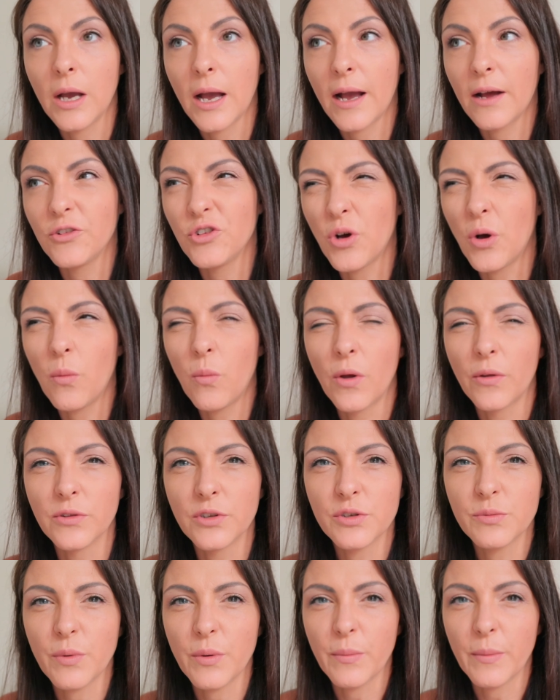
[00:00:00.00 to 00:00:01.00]
I don't
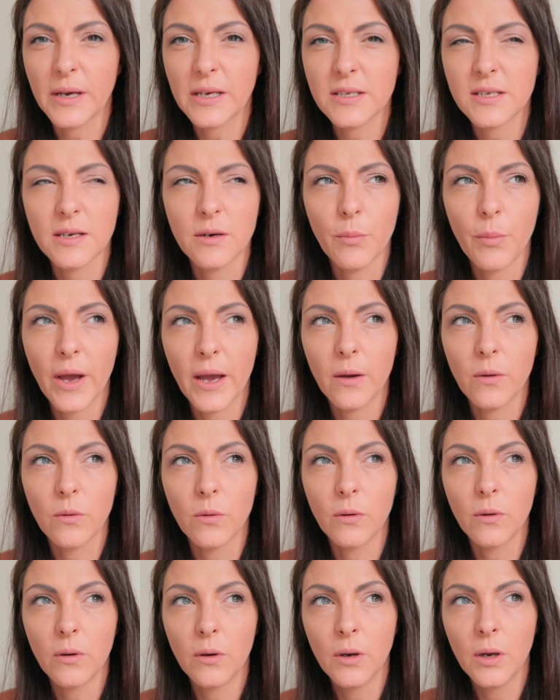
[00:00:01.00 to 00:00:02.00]
want to be messing
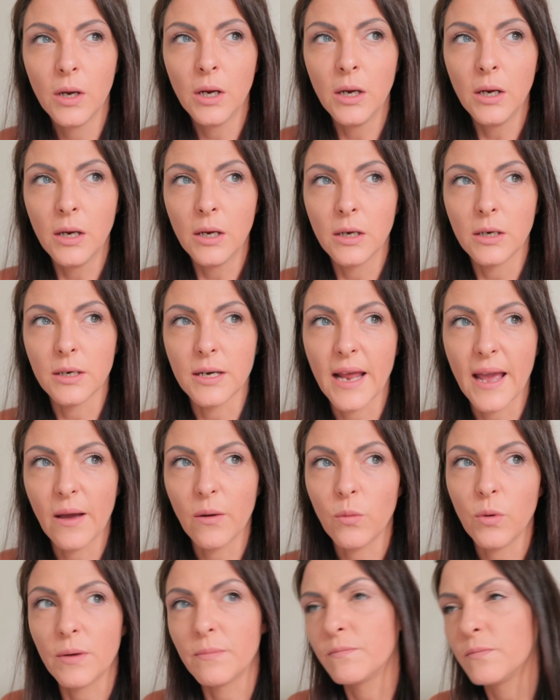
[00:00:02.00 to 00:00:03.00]
about now
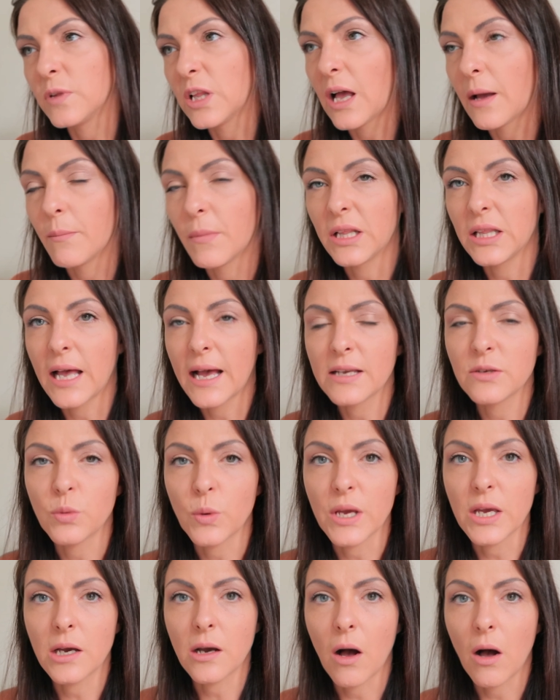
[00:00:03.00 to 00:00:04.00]
in like my last
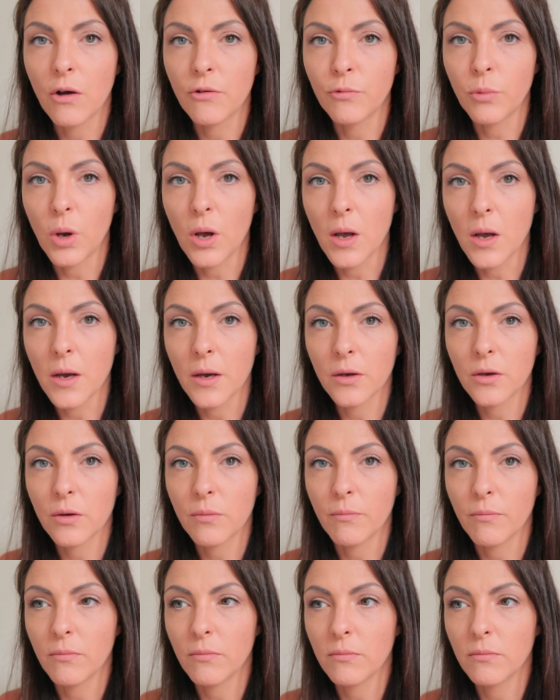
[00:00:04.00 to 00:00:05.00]
week off work,
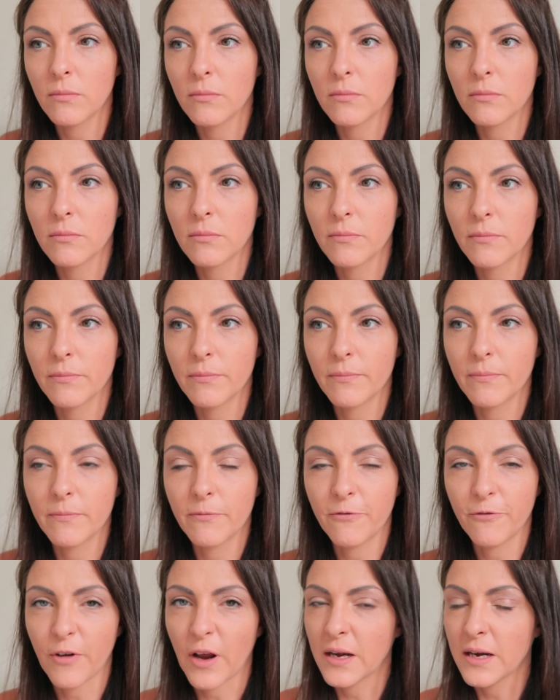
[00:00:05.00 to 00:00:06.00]

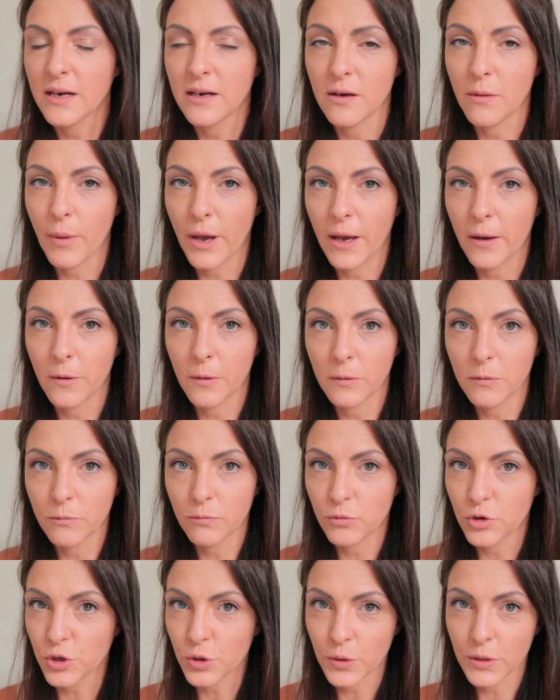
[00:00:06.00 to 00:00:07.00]
fannying about
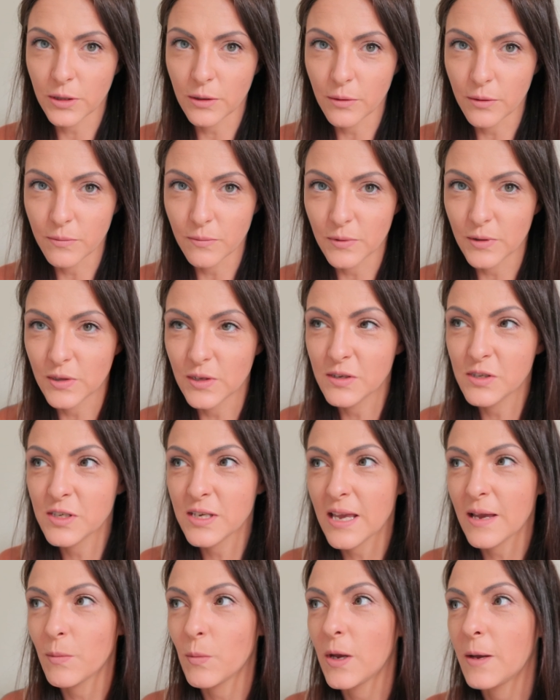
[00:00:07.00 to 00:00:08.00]
doing the
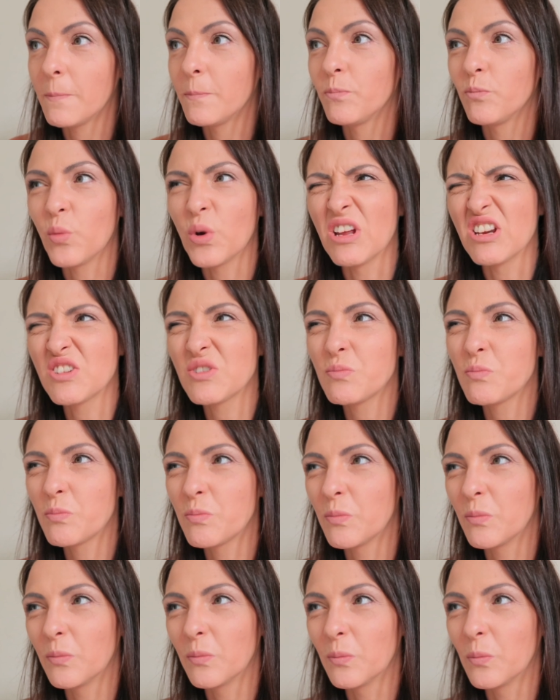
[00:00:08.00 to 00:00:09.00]
skimming, which
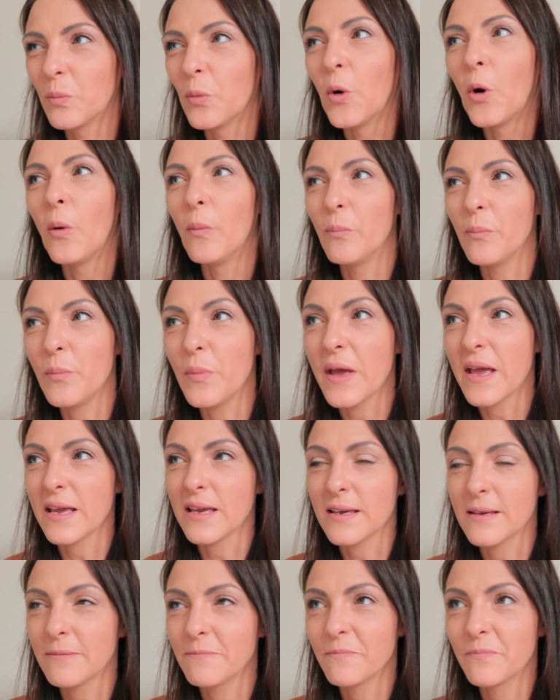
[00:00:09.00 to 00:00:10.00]
won't
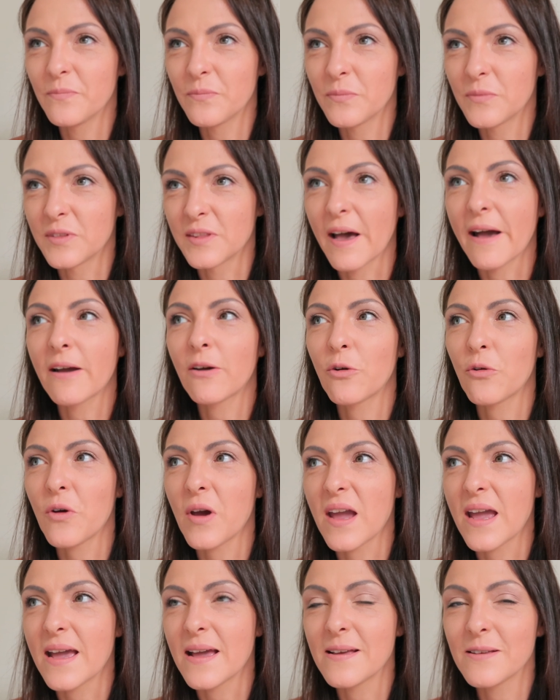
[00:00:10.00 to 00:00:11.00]
be that
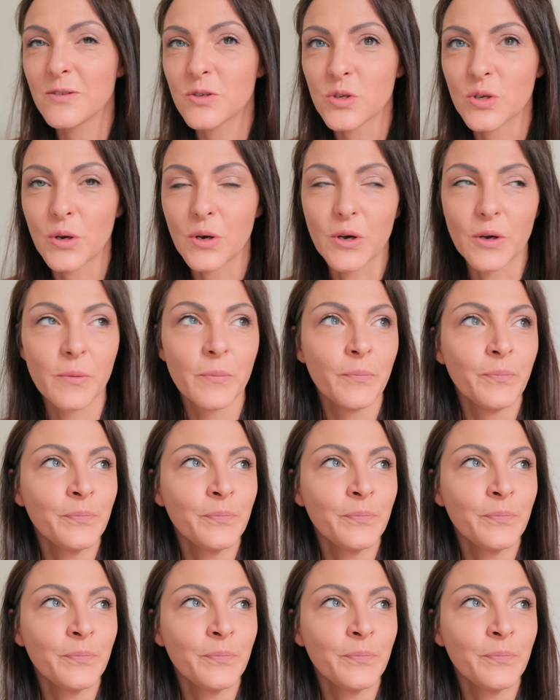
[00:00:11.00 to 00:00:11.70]
great. So